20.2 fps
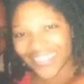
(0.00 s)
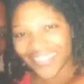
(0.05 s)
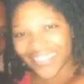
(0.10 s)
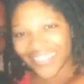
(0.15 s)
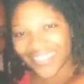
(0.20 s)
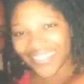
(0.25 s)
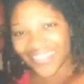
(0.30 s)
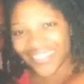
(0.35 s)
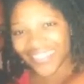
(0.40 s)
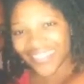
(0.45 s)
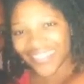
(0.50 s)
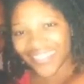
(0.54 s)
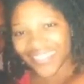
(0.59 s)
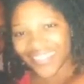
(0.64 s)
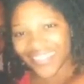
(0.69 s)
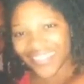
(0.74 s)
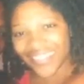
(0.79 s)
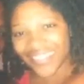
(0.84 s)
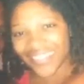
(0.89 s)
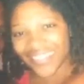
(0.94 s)

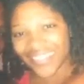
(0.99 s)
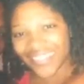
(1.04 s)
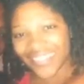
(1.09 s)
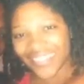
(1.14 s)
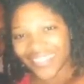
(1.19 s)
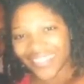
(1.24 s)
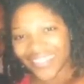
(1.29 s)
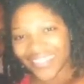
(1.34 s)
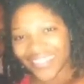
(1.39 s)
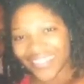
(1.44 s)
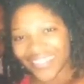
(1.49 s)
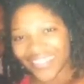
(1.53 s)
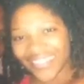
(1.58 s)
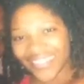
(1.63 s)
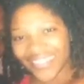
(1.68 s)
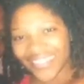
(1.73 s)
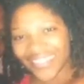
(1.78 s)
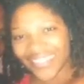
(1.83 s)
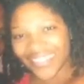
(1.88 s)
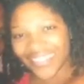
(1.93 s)

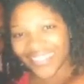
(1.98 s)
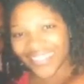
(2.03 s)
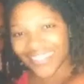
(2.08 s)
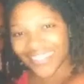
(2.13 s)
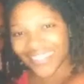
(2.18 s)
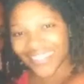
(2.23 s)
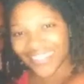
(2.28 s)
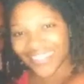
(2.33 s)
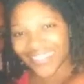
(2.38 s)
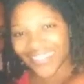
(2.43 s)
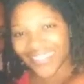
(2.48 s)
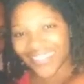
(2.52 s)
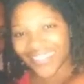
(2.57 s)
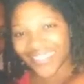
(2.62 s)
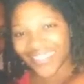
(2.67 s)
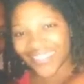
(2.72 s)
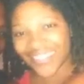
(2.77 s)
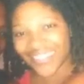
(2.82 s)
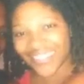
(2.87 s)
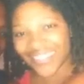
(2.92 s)

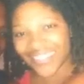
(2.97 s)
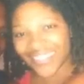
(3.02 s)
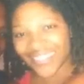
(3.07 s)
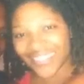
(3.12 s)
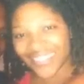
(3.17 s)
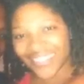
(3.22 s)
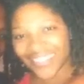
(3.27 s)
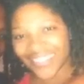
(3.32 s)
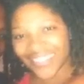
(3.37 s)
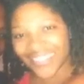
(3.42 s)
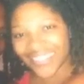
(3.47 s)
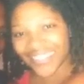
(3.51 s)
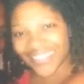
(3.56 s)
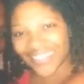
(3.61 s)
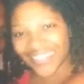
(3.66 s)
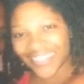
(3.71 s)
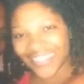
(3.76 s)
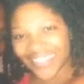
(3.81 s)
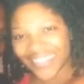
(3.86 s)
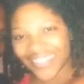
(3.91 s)

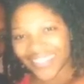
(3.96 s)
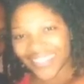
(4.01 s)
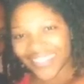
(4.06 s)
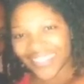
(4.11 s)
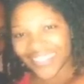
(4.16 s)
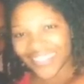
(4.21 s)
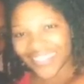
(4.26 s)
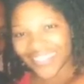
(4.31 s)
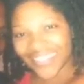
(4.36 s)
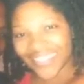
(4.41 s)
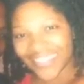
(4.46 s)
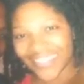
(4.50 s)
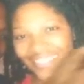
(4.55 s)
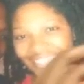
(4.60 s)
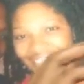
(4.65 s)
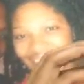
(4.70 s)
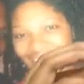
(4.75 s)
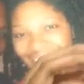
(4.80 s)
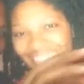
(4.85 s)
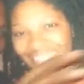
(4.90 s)

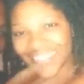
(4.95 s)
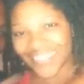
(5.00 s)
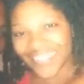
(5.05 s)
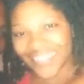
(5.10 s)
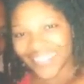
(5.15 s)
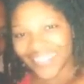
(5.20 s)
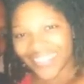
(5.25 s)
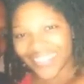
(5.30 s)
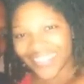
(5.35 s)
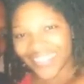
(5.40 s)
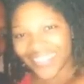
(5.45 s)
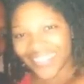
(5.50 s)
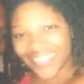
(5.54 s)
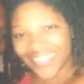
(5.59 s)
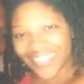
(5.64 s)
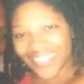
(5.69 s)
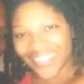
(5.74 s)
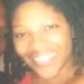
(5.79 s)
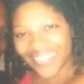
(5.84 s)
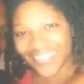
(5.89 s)

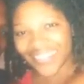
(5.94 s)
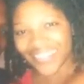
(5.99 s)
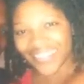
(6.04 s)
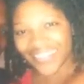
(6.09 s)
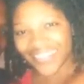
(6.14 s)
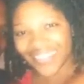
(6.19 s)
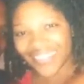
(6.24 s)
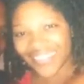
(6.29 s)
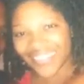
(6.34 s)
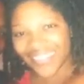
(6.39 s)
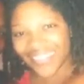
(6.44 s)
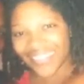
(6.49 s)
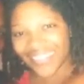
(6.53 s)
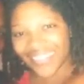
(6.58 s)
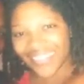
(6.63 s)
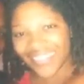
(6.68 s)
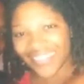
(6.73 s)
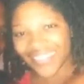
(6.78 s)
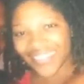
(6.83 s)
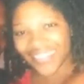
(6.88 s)

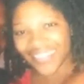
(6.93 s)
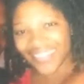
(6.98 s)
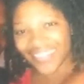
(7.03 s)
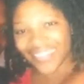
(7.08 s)
[no speech]